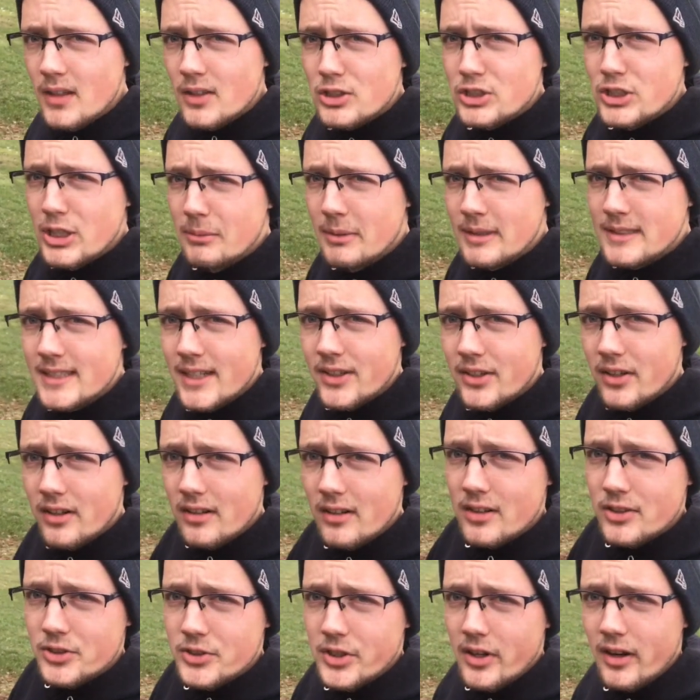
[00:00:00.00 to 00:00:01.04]
so I'm going to take you
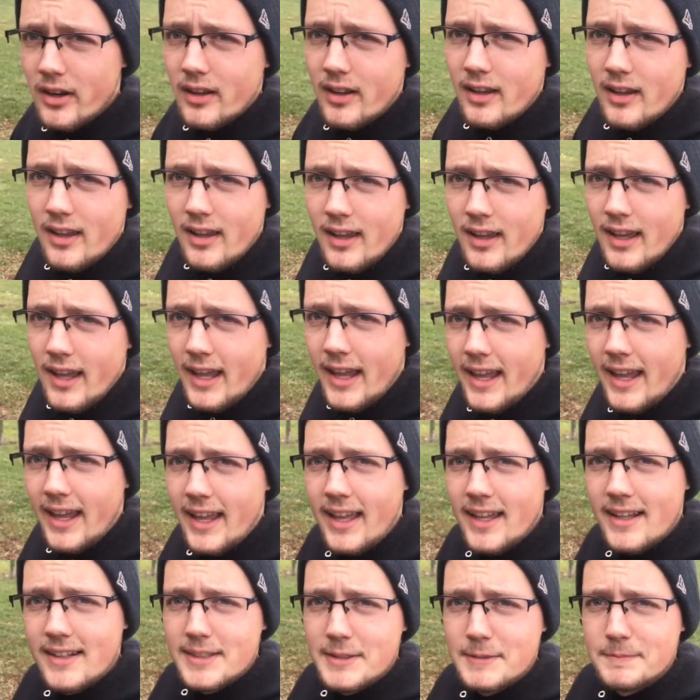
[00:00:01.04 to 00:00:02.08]
into the truck
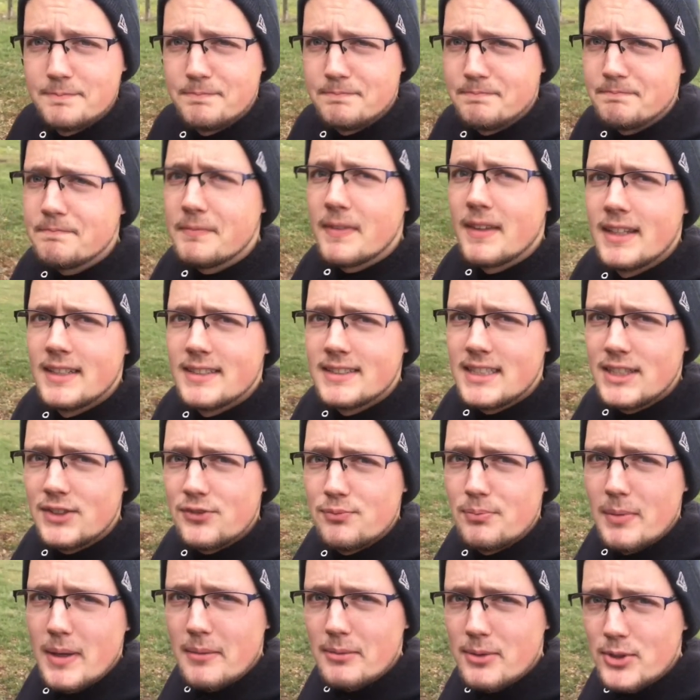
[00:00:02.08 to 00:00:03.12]
and see
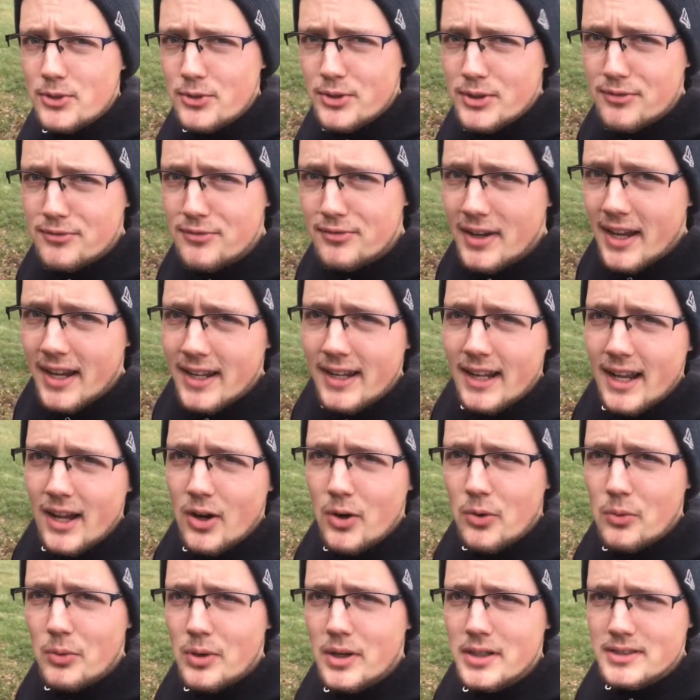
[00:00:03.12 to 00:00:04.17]
if maybe you can find
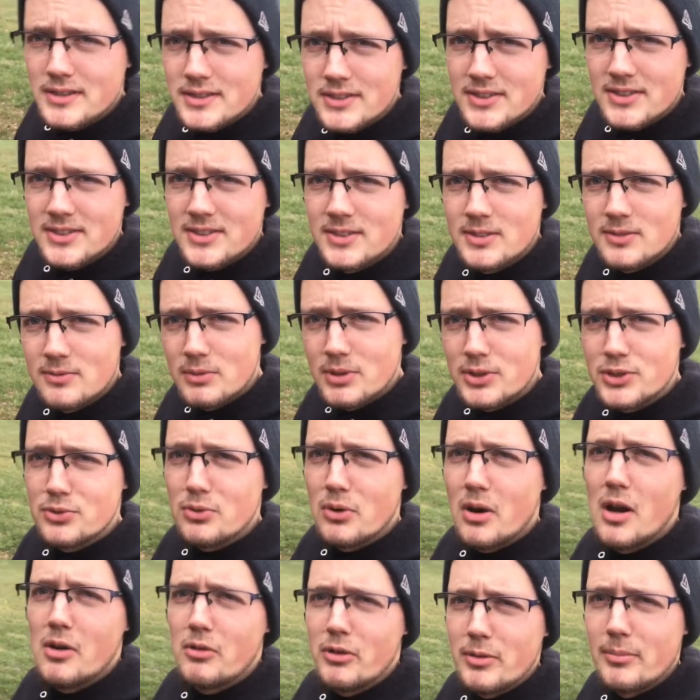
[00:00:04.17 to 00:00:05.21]
out what's
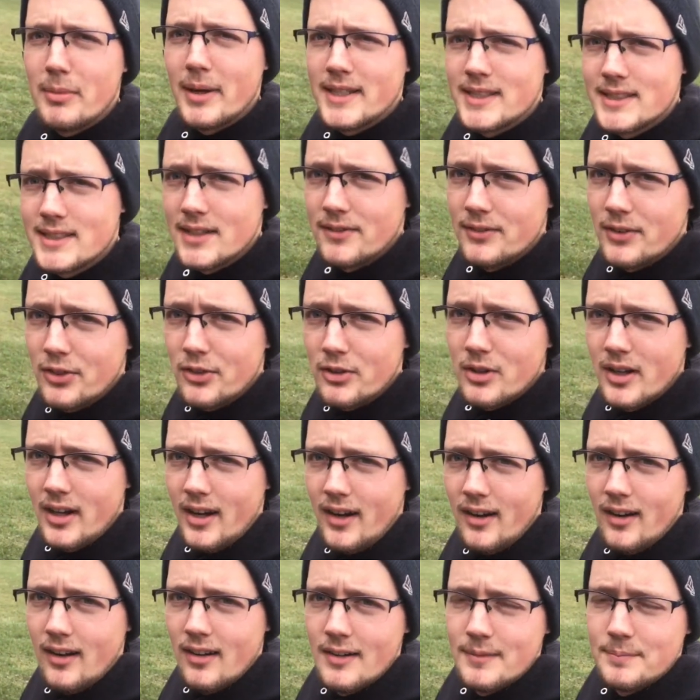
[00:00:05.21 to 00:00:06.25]
wrong with my 7.3
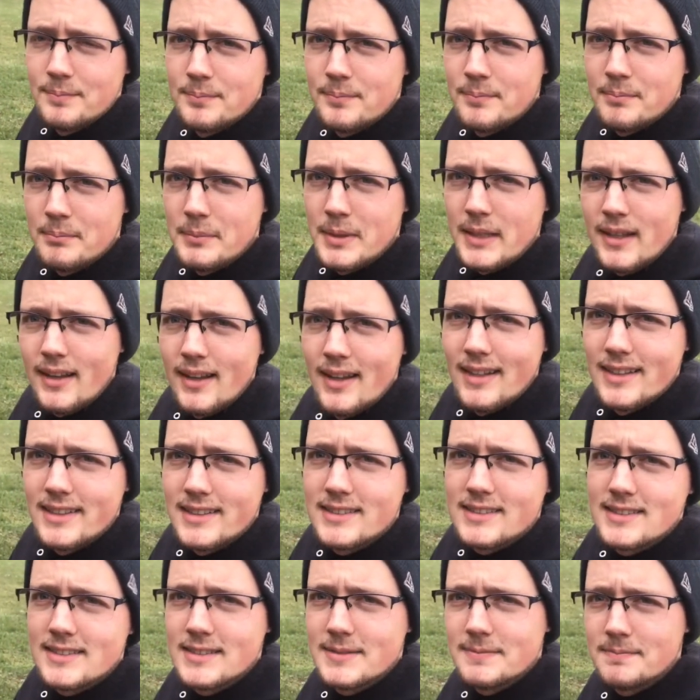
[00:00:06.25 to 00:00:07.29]
here.
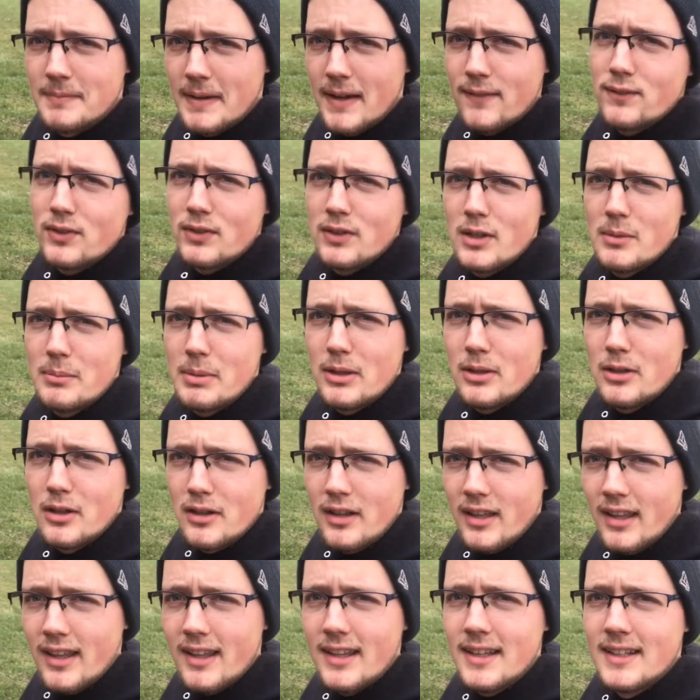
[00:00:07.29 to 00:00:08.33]
Because after a little bit of
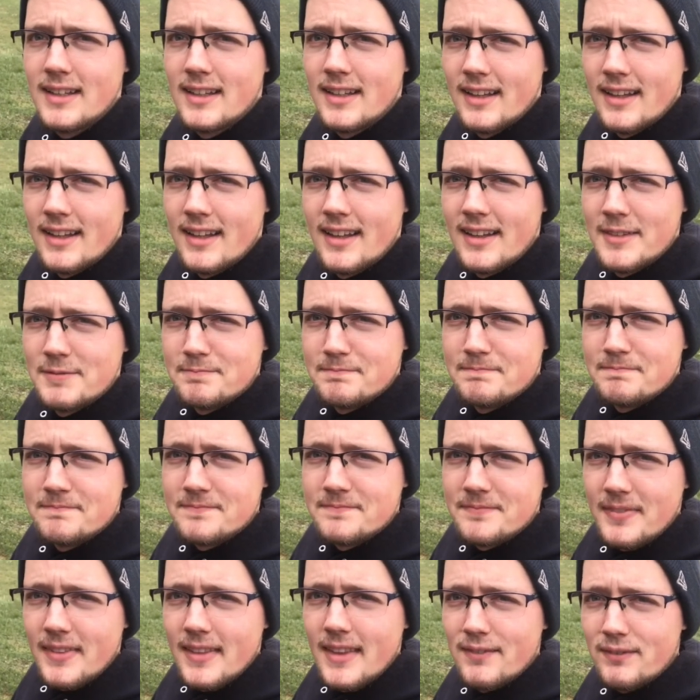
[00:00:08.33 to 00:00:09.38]
looking,
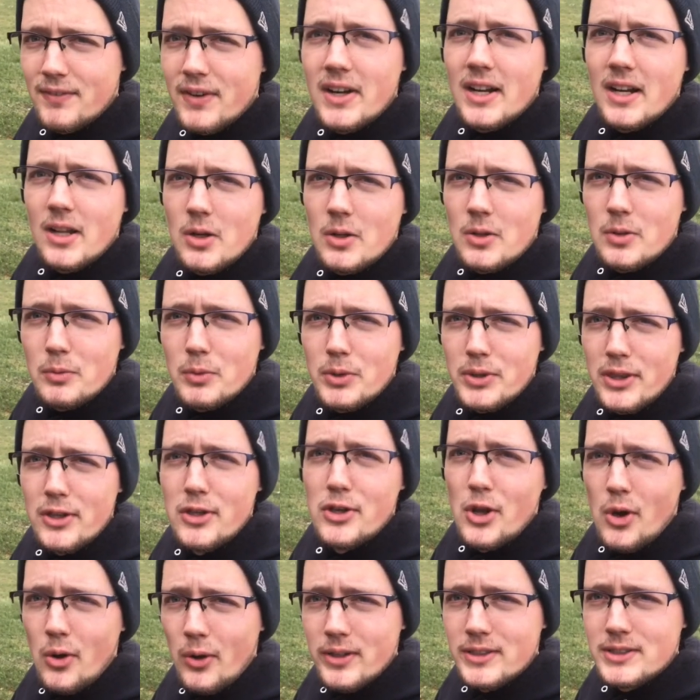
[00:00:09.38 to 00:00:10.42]
I figured out what the
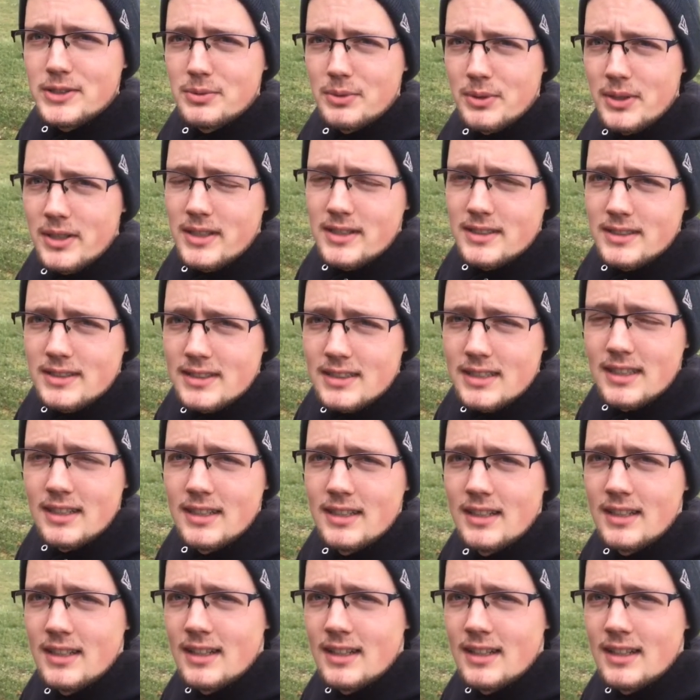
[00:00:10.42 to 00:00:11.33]
noise was